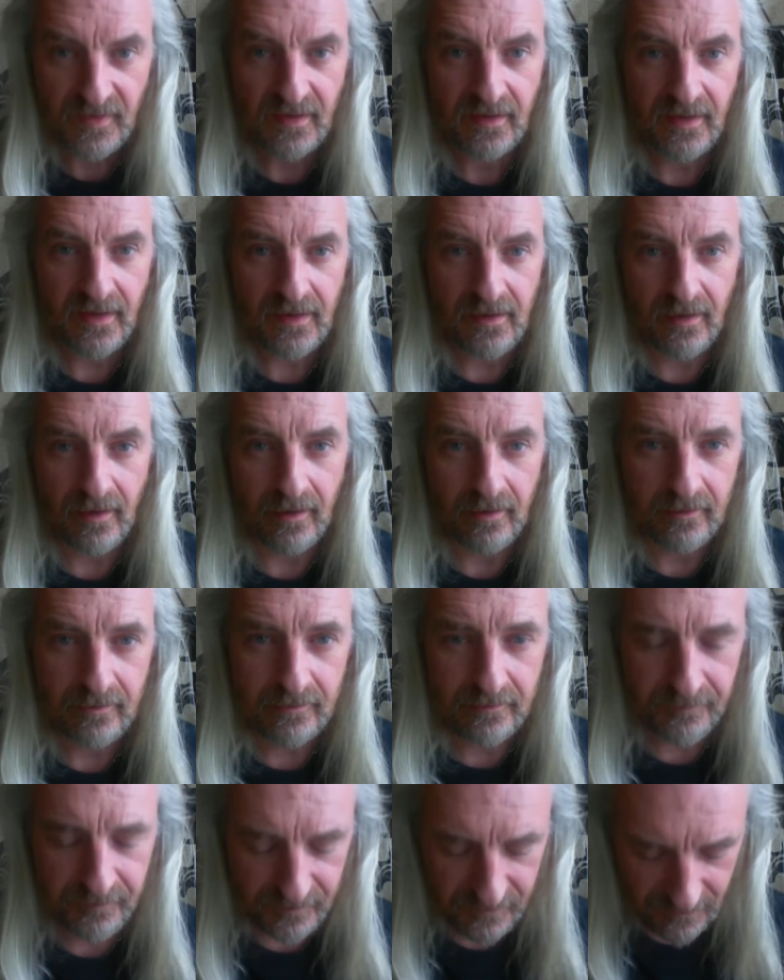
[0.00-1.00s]
Hello,
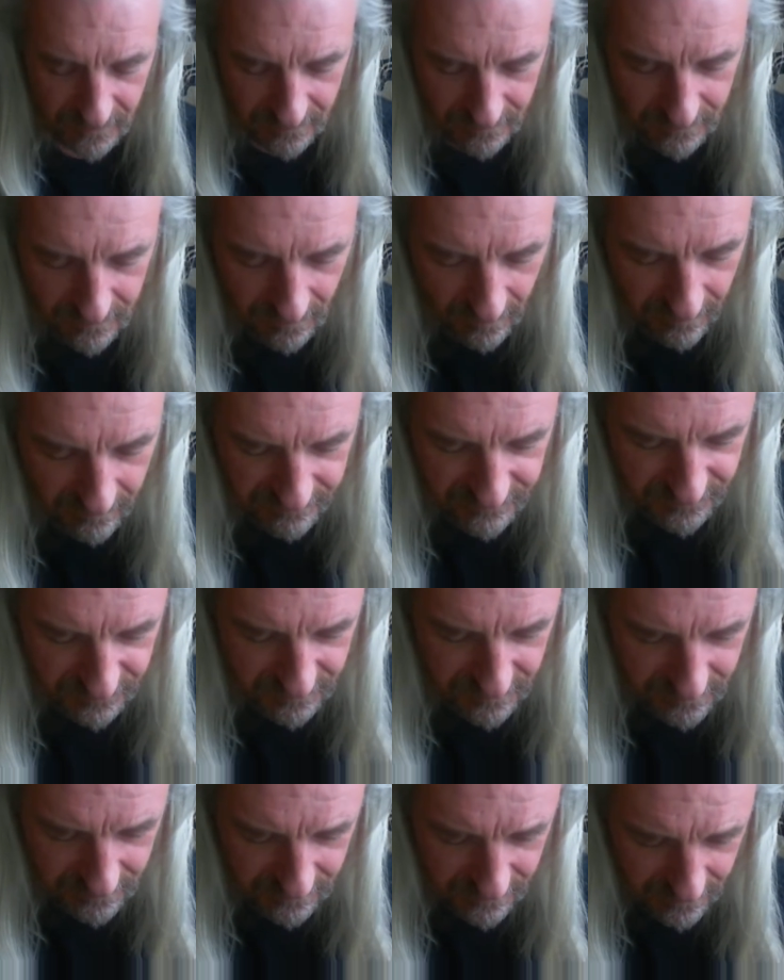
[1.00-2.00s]
good
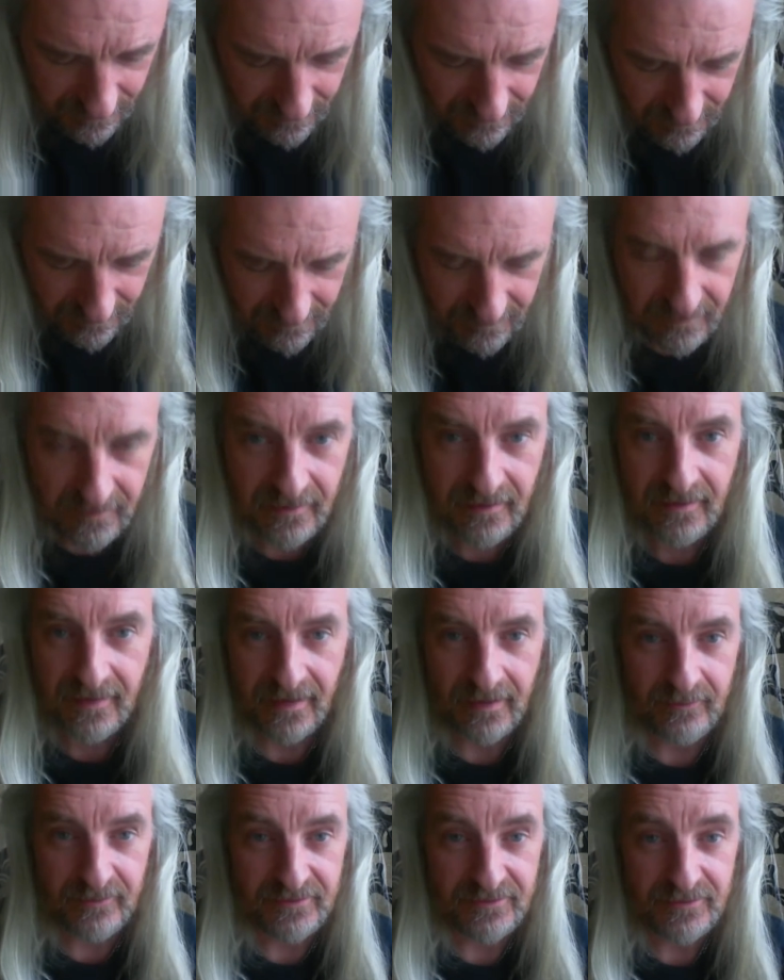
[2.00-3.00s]
afternoon.
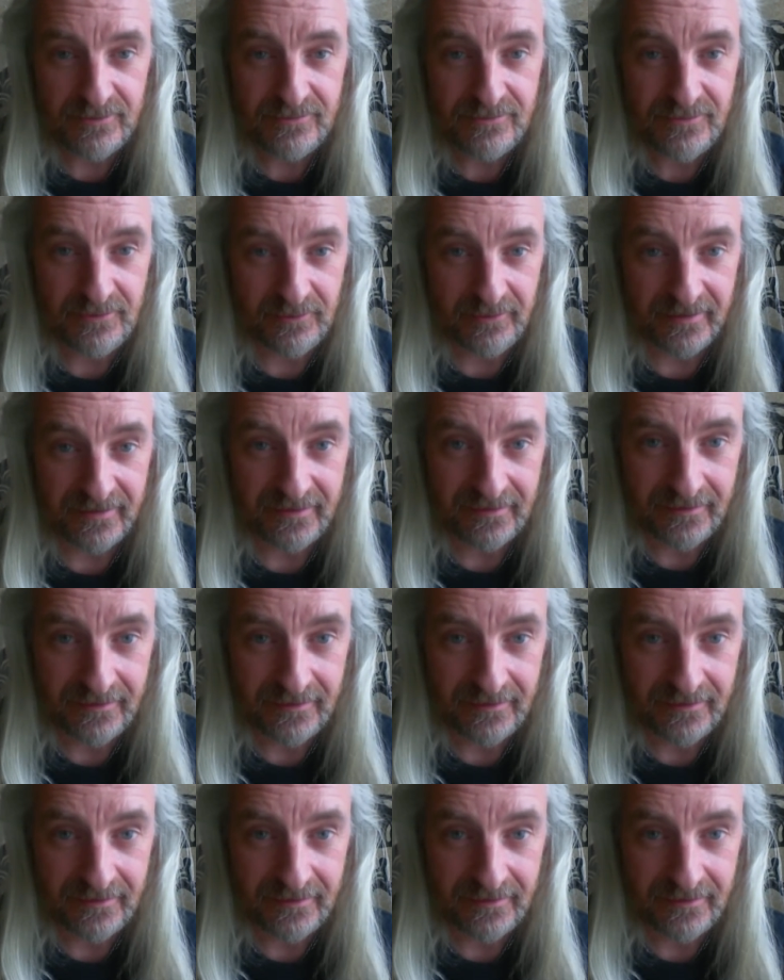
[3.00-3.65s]
How are you doing?